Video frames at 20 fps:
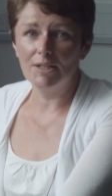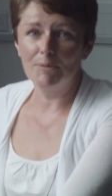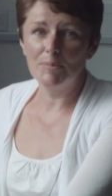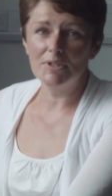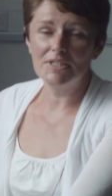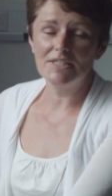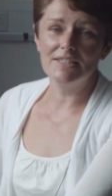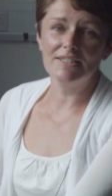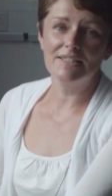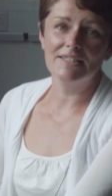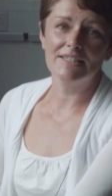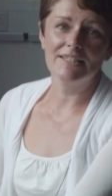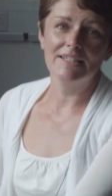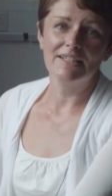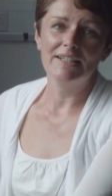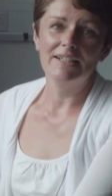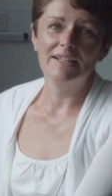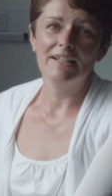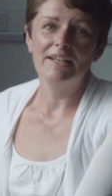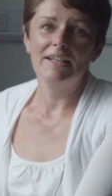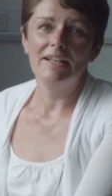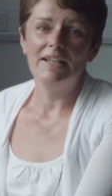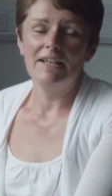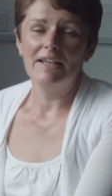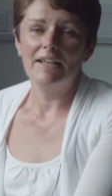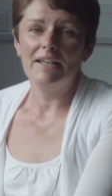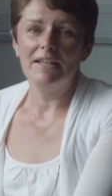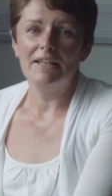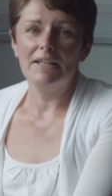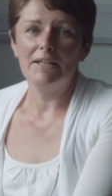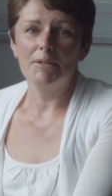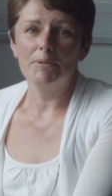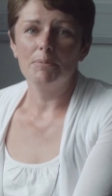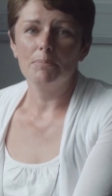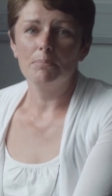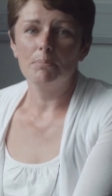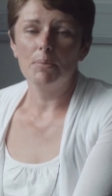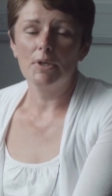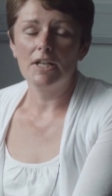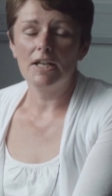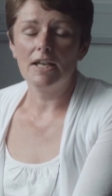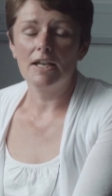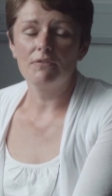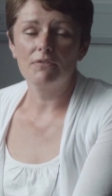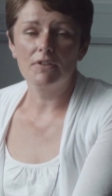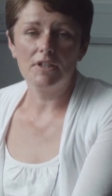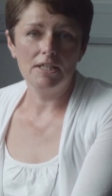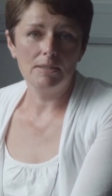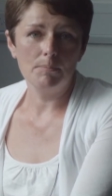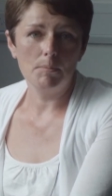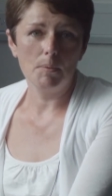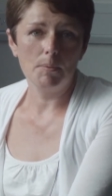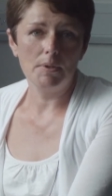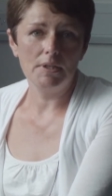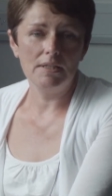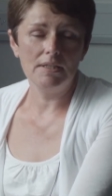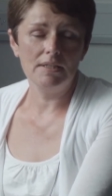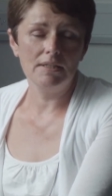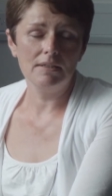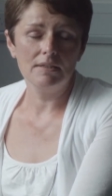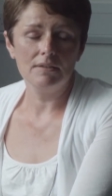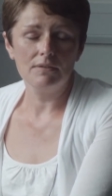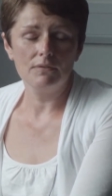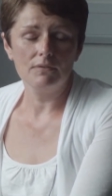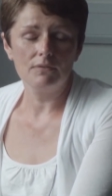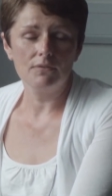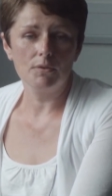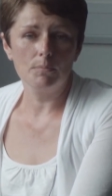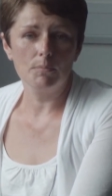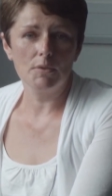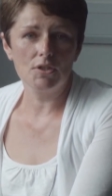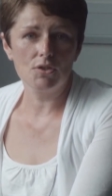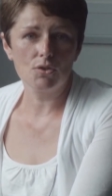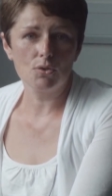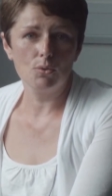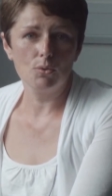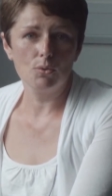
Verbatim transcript: limited. Um, but I have came away from this